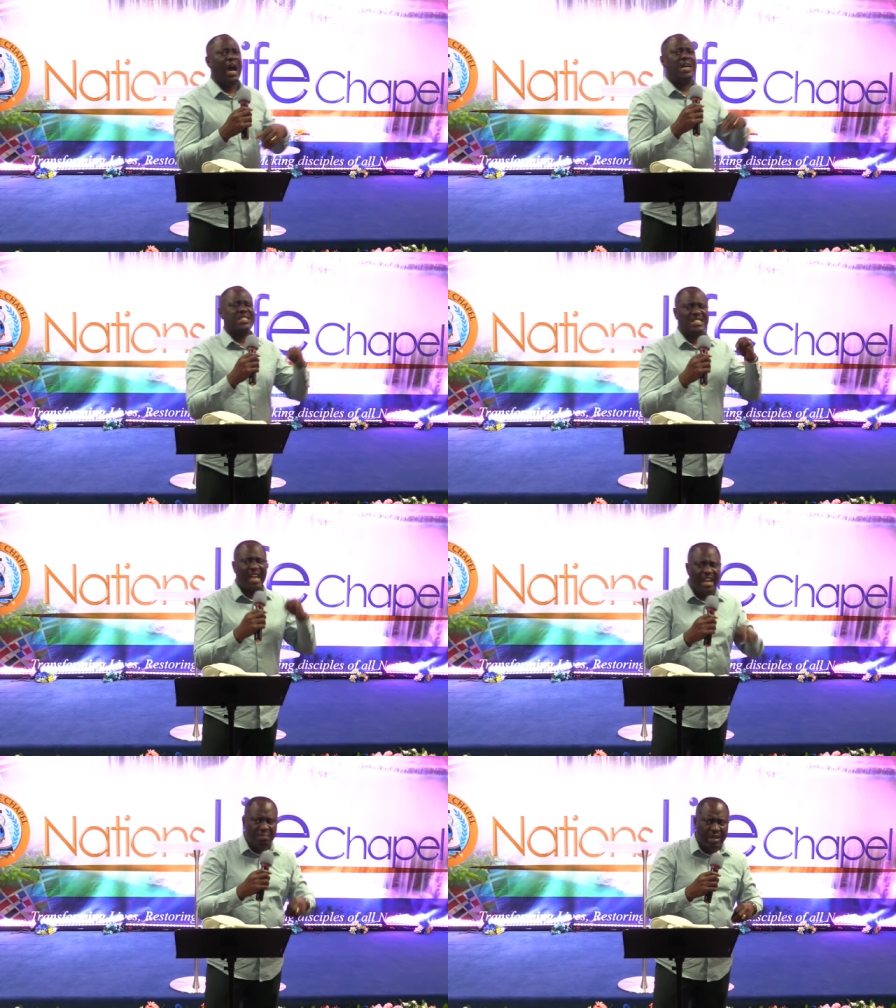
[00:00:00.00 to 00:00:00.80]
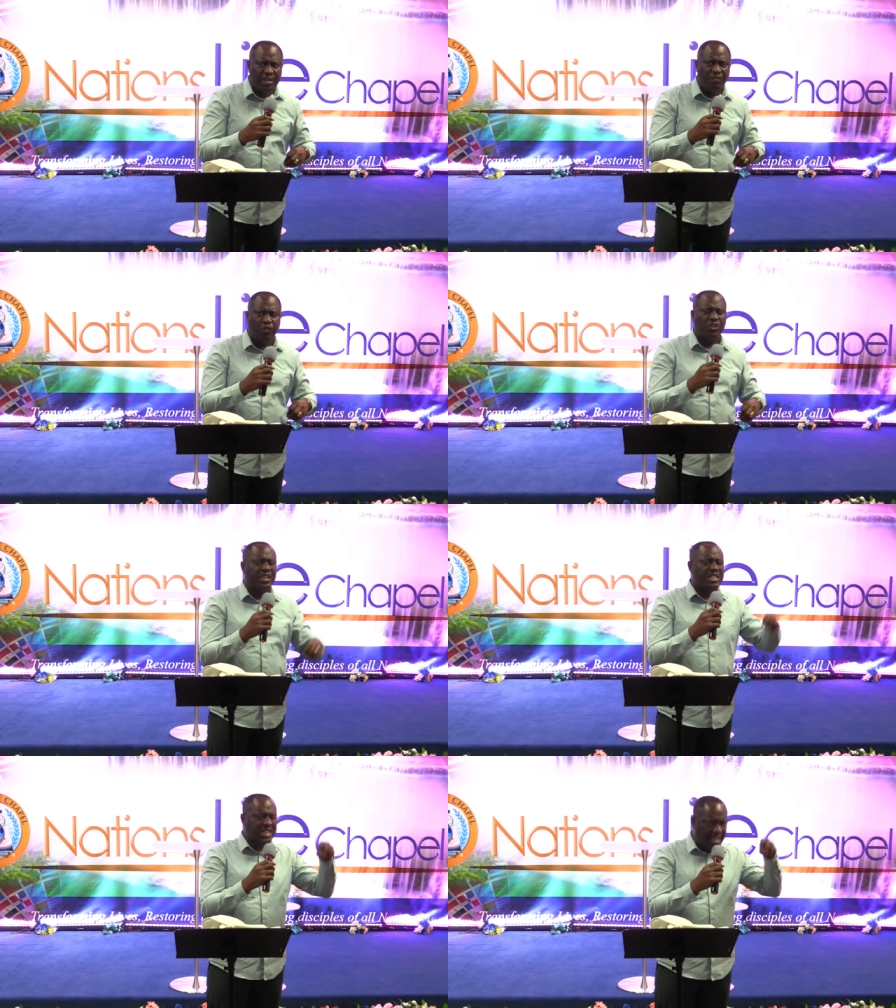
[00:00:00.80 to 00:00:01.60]
assignment for
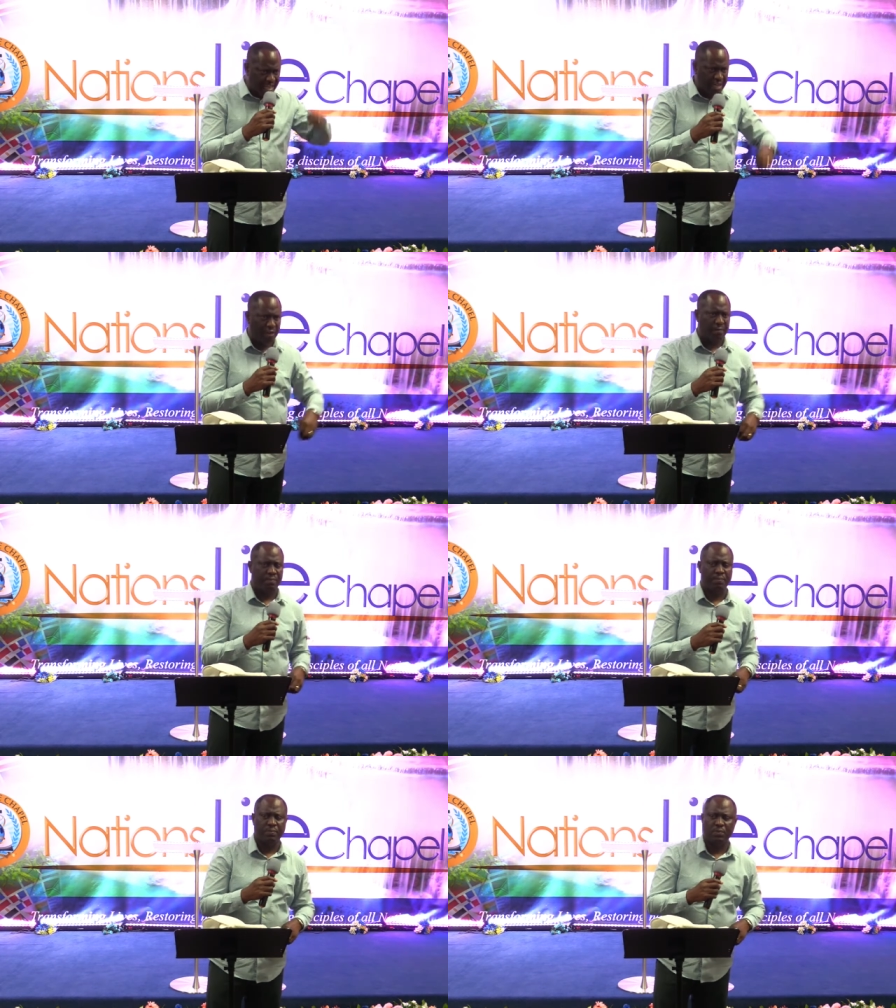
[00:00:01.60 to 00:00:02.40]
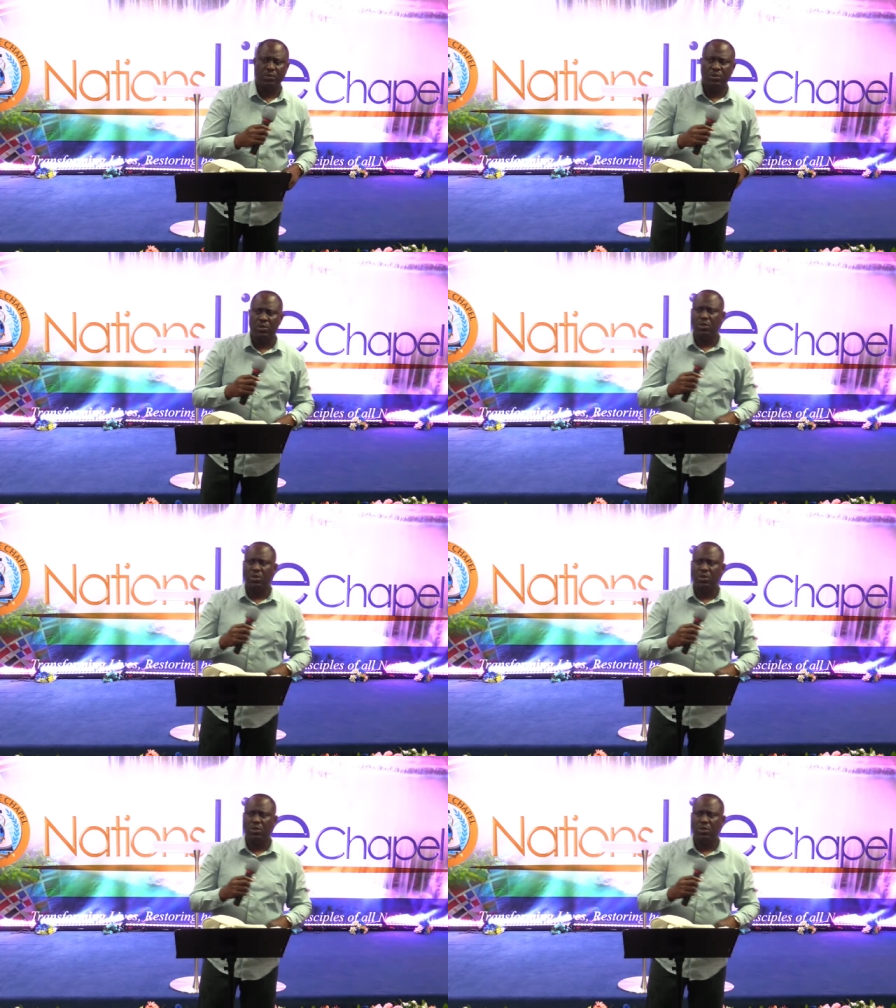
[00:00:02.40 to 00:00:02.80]
this kingdom. Amen.